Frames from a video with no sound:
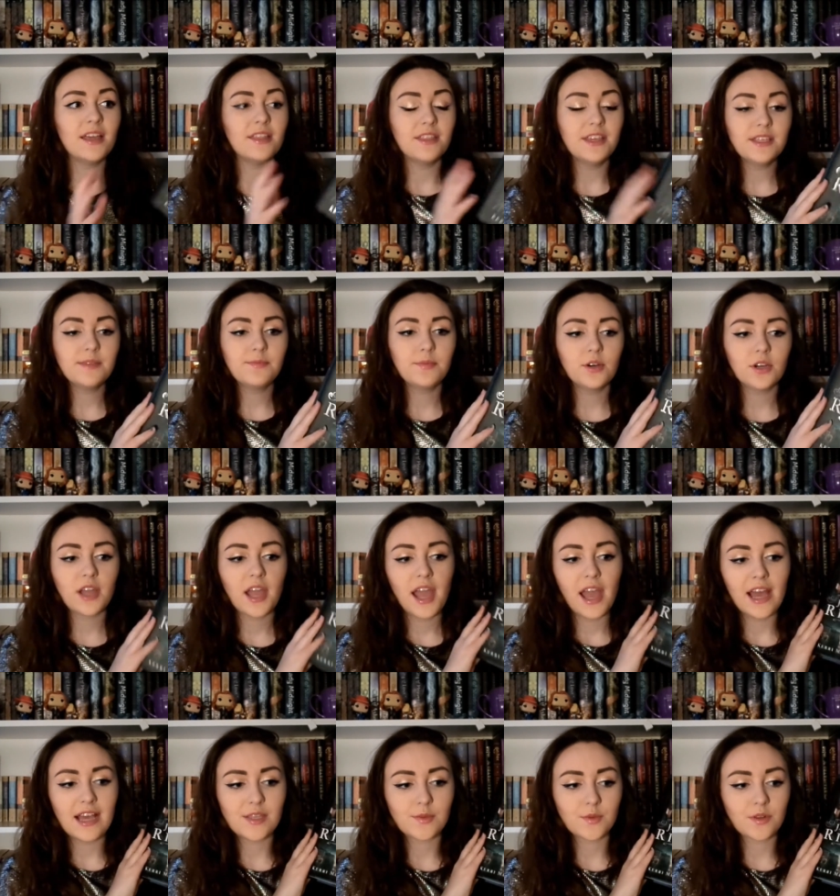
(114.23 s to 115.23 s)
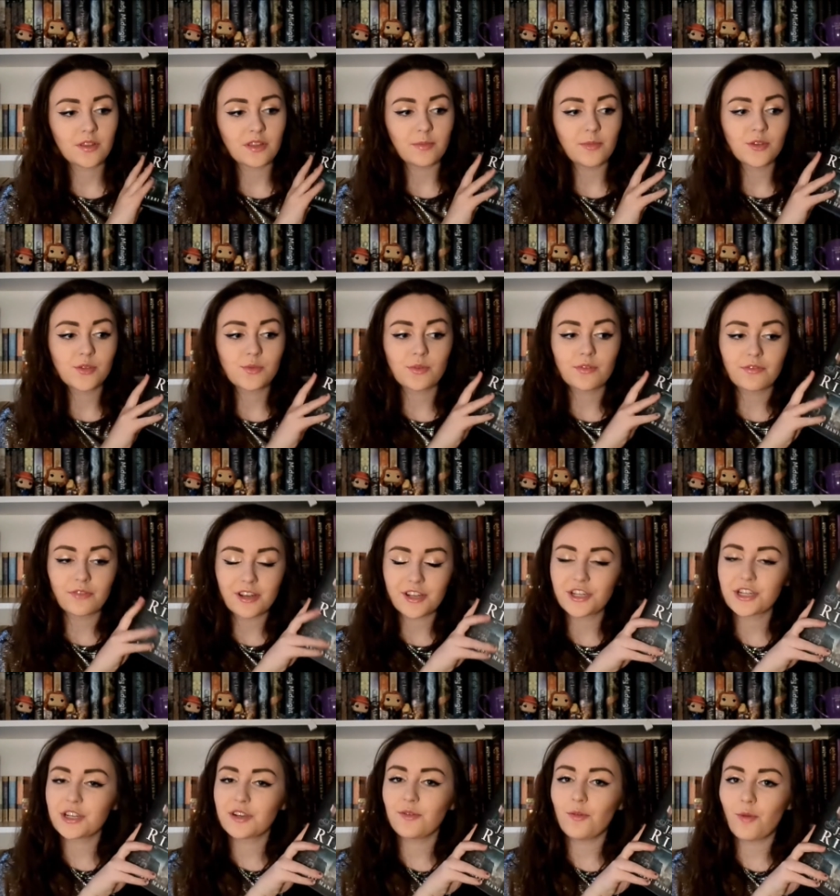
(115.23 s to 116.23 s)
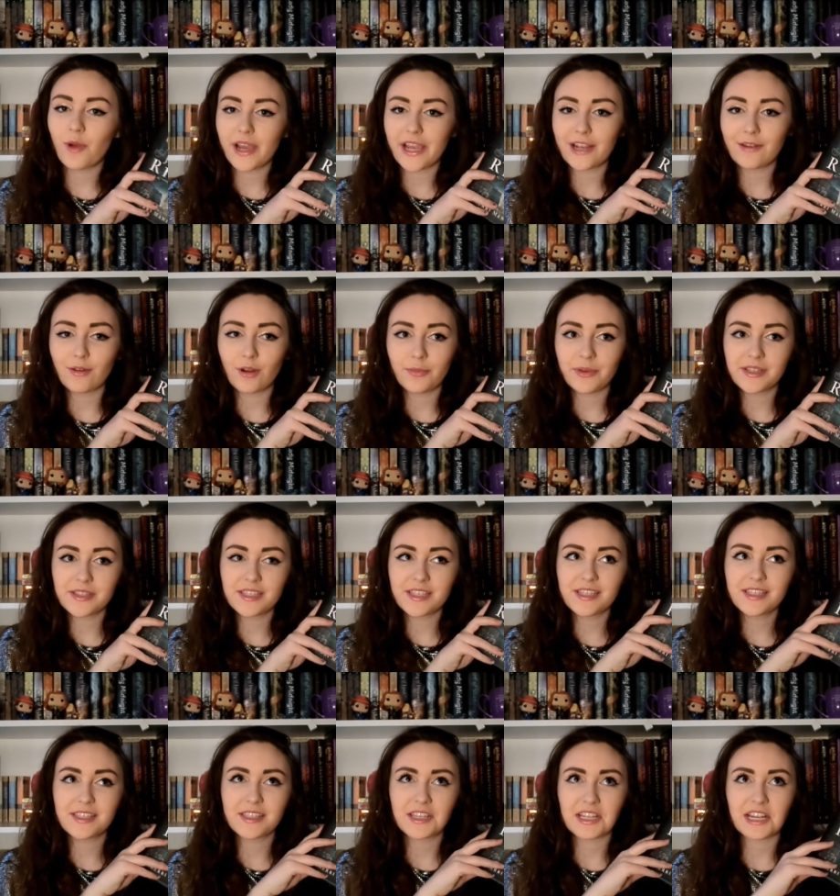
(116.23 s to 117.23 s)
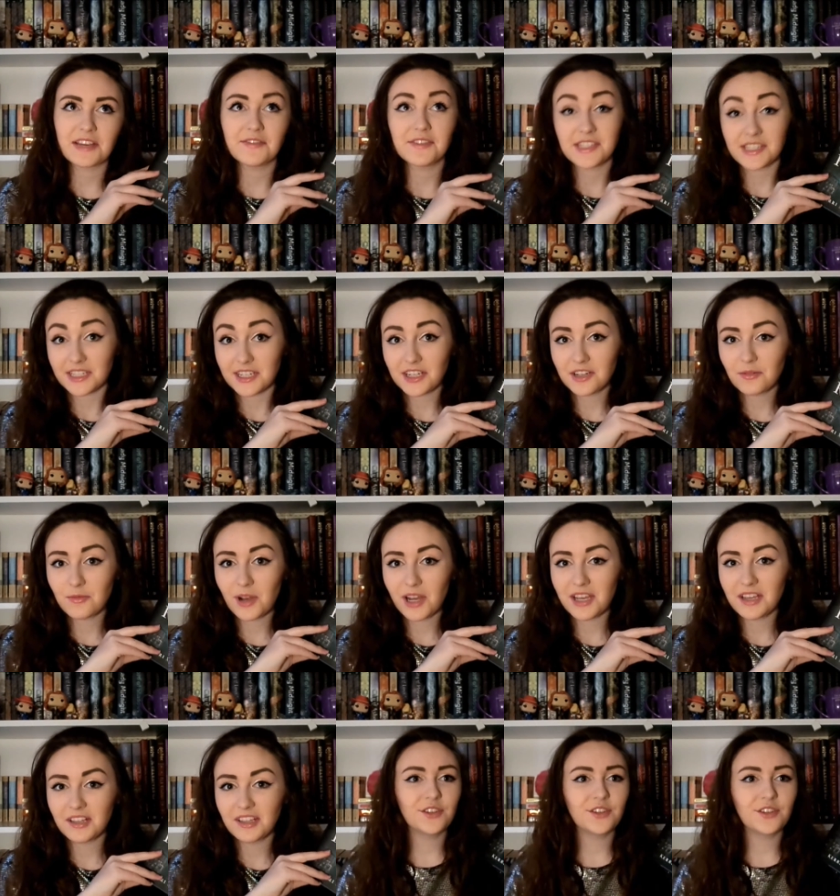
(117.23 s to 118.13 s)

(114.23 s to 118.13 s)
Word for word: This book has one of the most refreshing YA romances that I've seen in a while.